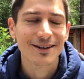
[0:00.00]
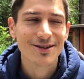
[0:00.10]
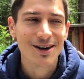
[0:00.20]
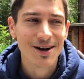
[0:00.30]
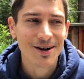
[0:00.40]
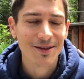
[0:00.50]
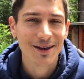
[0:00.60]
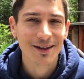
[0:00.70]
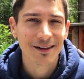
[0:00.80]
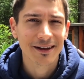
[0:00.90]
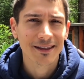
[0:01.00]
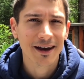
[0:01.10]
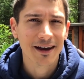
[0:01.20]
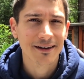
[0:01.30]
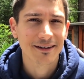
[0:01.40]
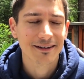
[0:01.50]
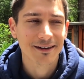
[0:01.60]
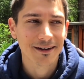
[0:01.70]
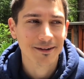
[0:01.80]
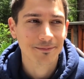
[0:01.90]
They like that
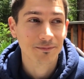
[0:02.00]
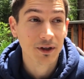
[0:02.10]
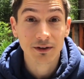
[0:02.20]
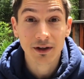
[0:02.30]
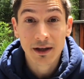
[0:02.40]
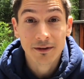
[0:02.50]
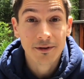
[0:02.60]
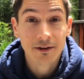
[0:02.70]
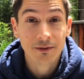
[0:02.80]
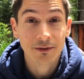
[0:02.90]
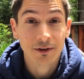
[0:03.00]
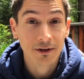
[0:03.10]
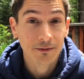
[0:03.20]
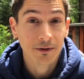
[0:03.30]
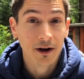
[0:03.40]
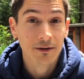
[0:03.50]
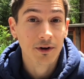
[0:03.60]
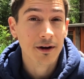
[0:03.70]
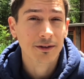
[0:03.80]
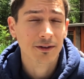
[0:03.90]
because again, it fosters a different kind of
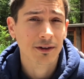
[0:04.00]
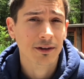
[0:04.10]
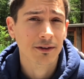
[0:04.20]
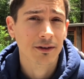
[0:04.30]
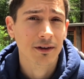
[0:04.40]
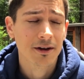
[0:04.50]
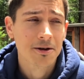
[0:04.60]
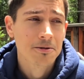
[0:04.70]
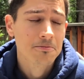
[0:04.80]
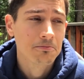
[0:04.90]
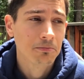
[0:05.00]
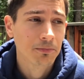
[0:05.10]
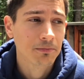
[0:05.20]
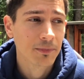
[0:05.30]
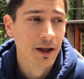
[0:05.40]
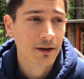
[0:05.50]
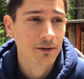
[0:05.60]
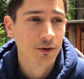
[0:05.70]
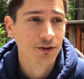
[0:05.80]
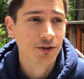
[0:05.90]
consciousness
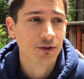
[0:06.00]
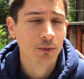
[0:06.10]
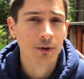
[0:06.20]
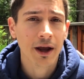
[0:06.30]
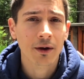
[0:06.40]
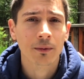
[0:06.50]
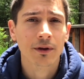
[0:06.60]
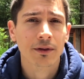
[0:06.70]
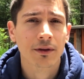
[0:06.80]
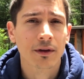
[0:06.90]
that Christians were down with.